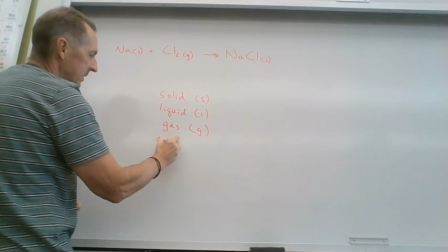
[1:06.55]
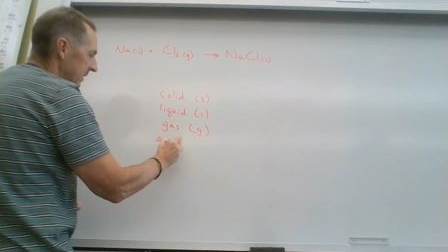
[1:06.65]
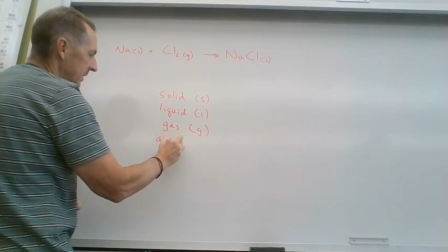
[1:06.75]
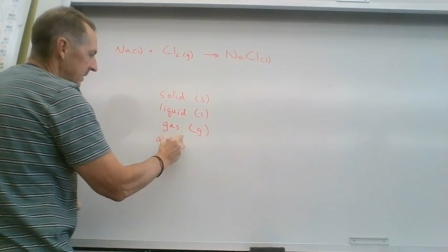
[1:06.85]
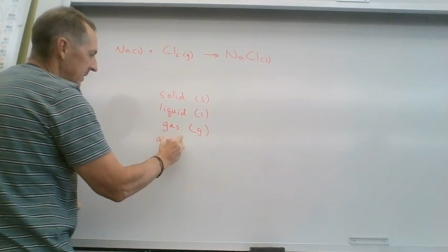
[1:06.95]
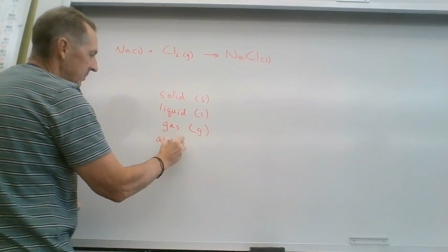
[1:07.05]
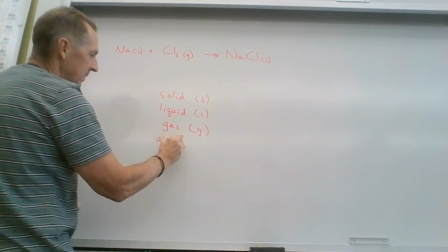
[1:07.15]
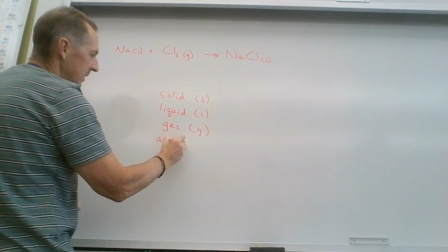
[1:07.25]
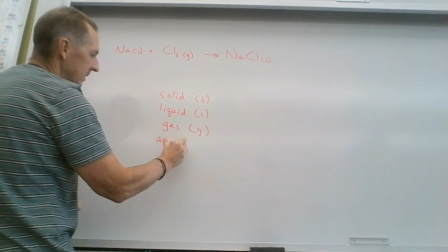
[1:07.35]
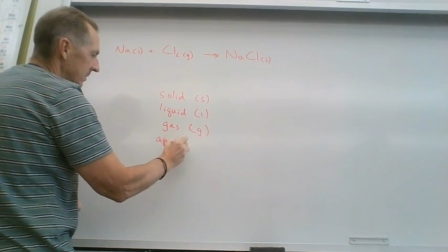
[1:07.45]

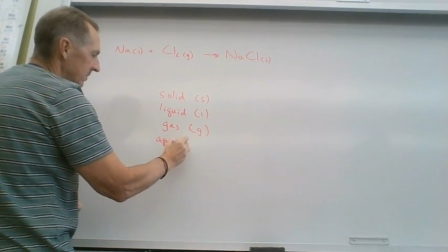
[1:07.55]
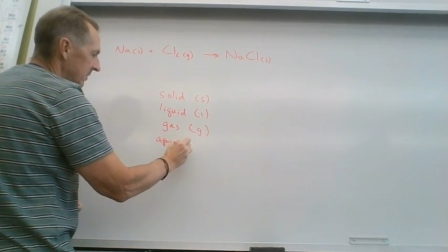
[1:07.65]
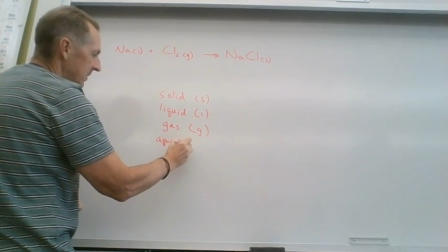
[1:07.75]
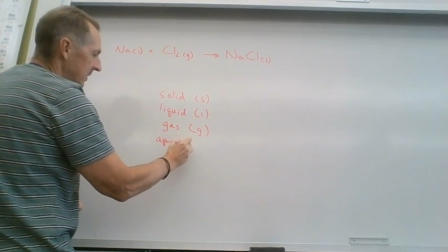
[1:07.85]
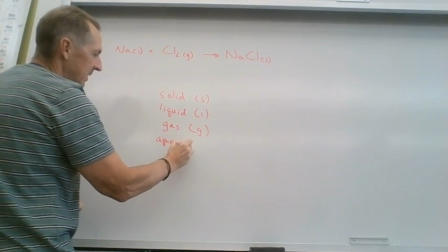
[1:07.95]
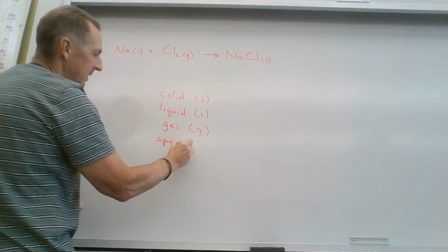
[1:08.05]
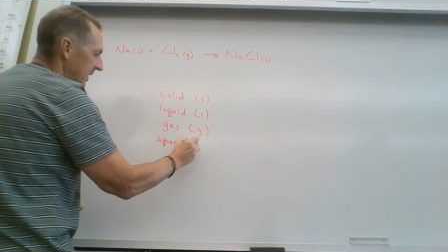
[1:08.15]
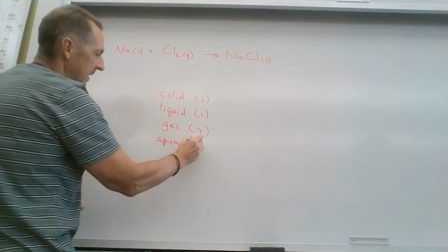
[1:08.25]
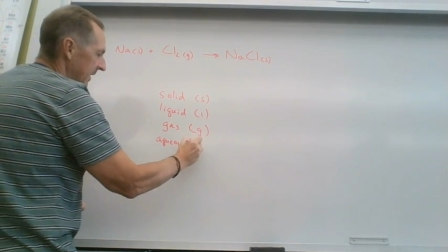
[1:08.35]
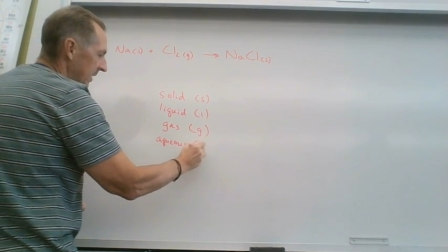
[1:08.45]

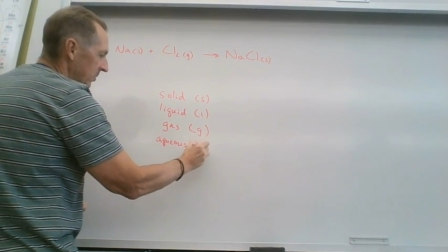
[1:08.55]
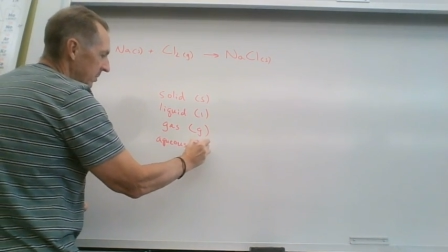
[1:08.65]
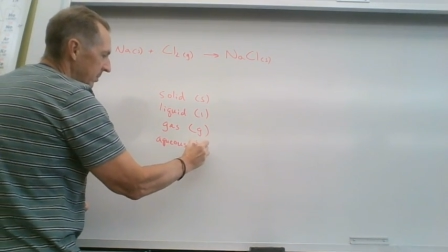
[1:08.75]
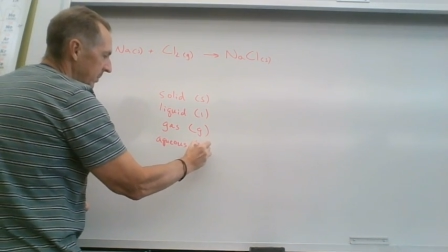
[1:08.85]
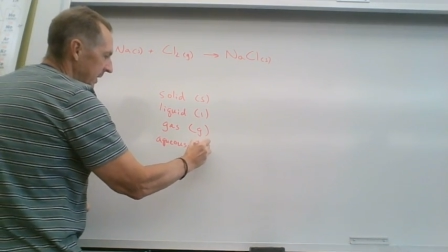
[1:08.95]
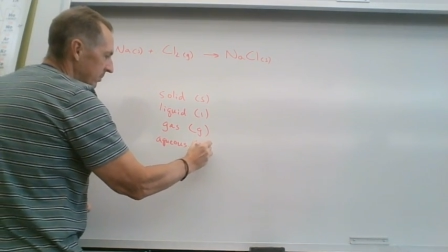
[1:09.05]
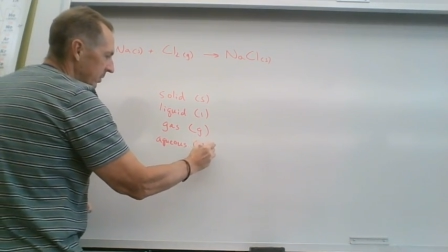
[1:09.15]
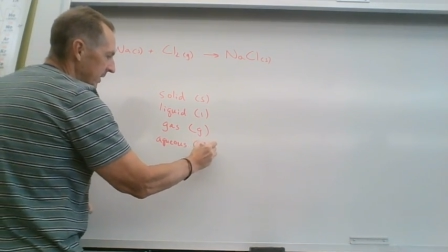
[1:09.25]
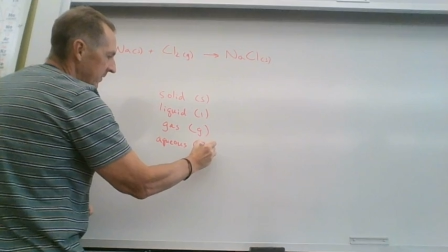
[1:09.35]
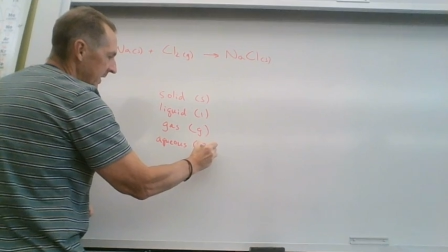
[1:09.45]
And that would be
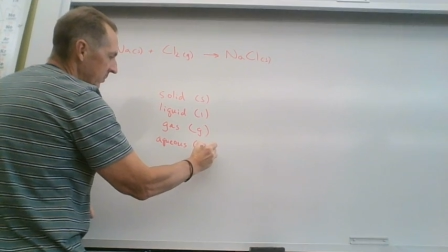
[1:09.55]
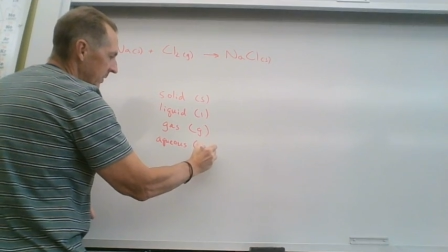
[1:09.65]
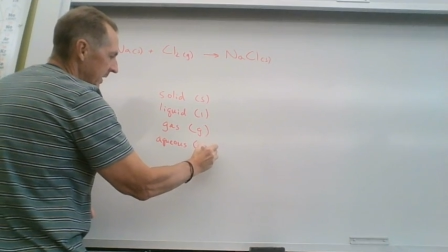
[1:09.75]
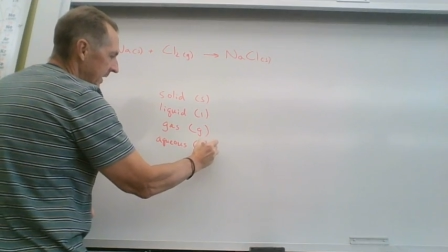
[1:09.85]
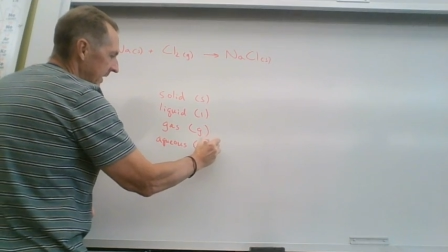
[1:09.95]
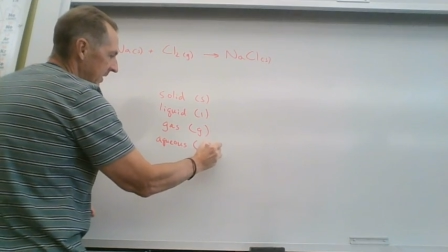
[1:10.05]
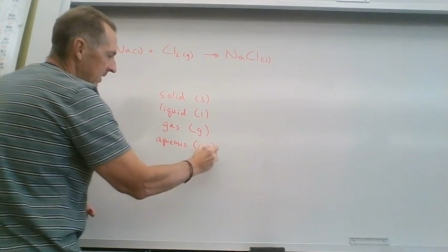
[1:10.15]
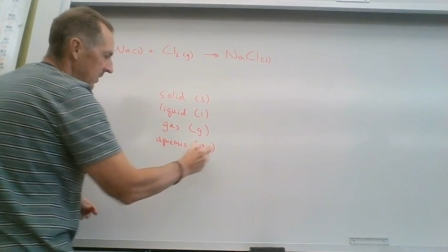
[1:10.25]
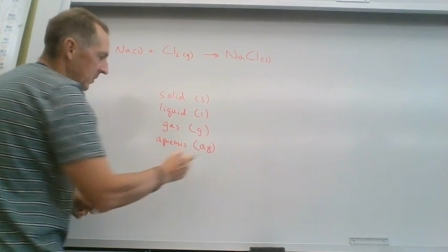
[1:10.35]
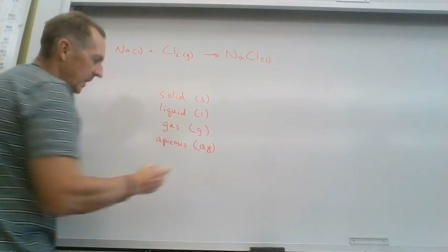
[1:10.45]
abbreviated with an
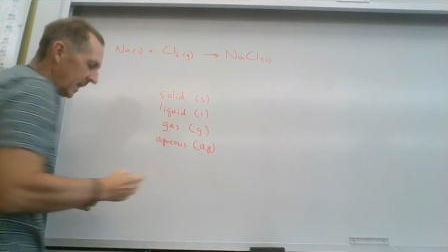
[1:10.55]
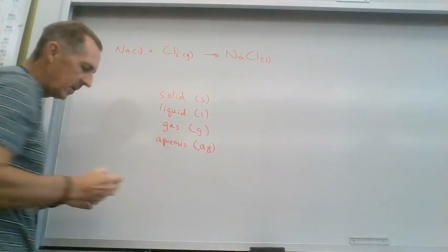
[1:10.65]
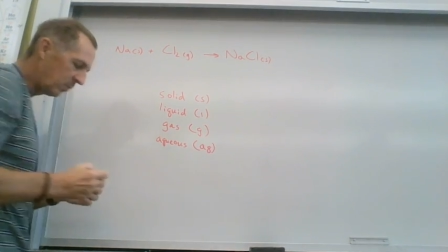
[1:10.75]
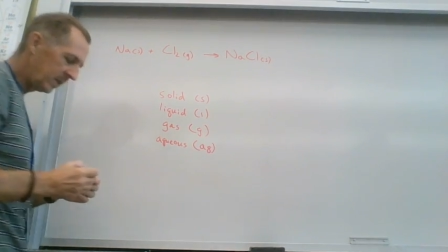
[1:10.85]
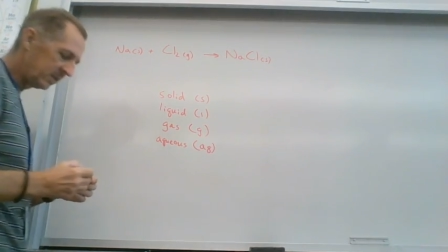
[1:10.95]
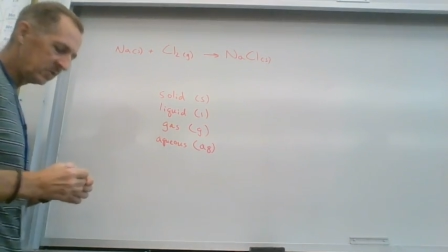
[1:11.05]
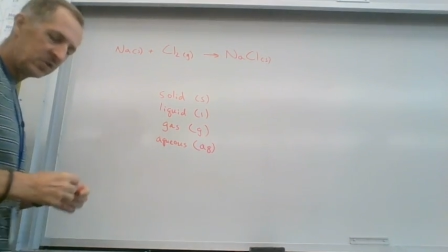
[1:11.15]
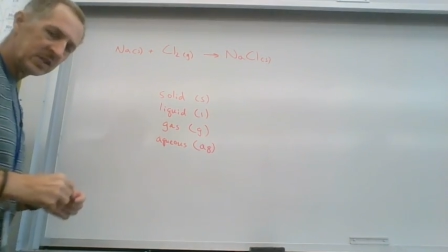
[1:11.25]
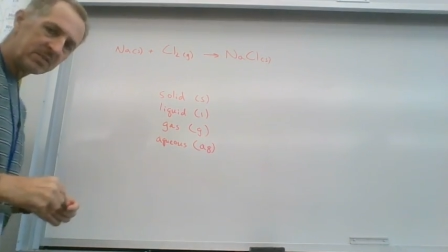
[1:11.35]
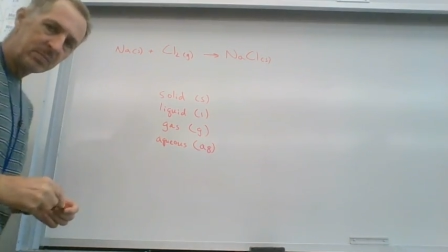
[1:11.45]
AQ. And aqueous
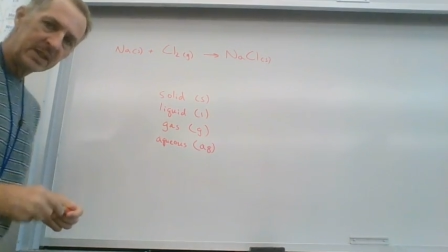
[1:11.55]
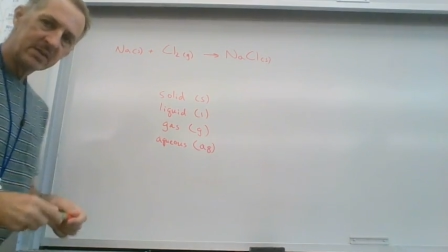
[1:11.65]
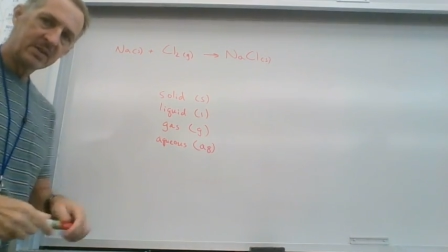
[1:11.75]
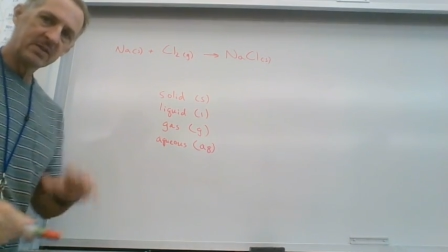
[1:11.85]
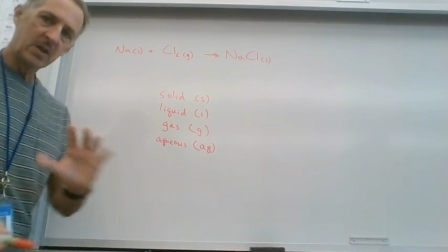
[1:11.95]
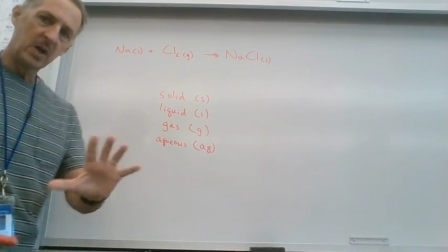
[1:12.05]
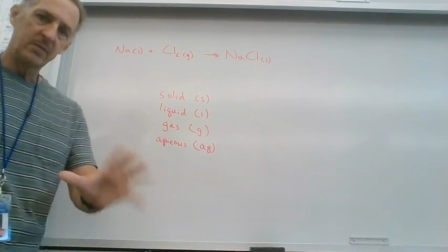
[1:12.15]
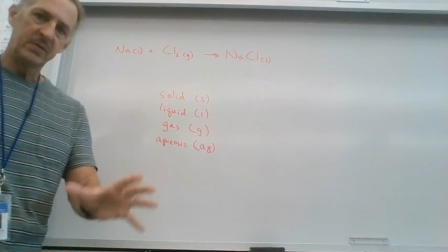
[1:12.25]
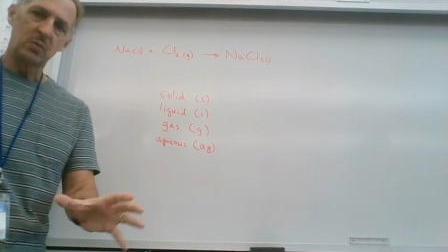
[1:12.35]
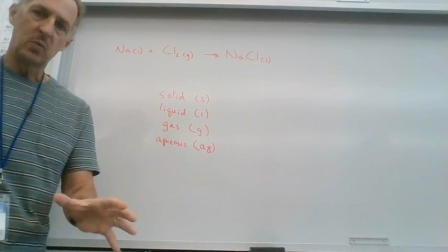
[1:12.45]
just means
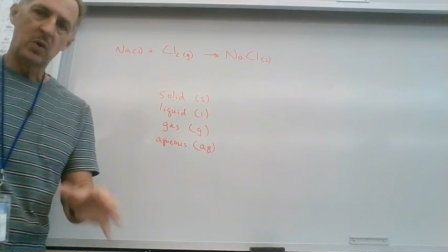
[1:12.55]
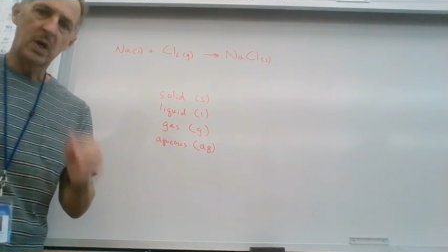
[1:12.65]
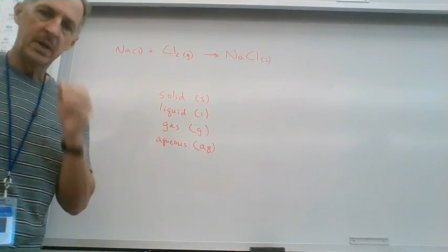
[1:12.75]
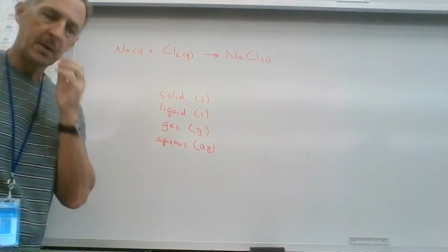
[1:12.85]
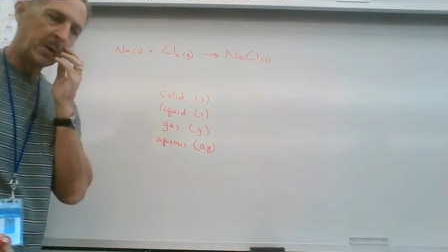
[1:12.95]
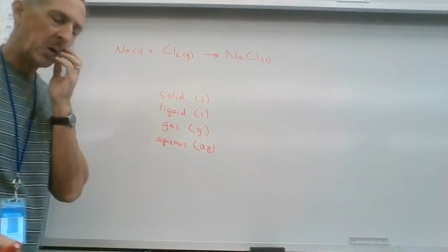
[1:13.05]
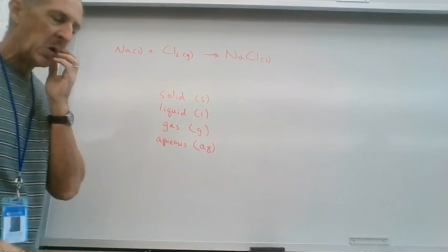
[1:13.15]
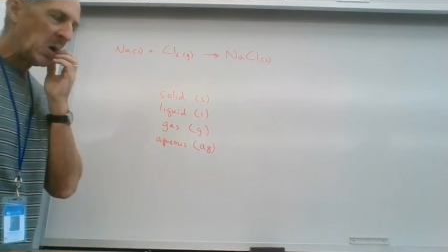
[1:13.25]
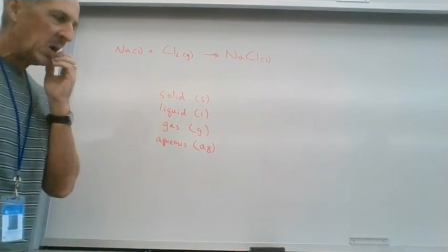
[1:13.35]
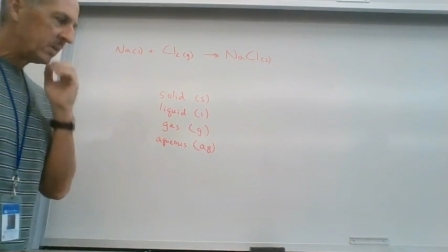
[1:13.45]
dissolved in water.
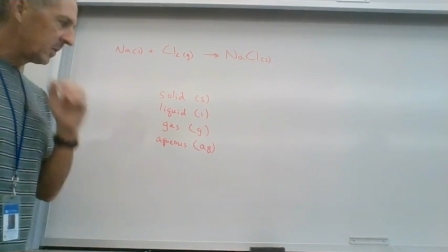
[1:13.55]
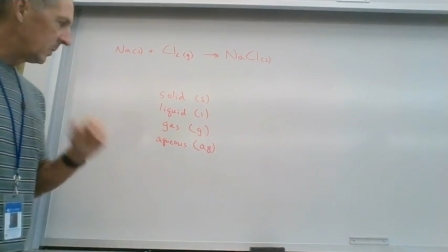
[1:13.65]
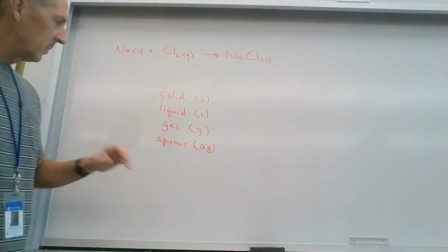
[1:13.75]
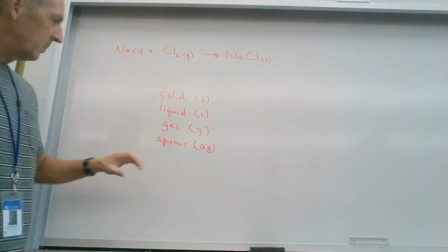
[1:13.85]
So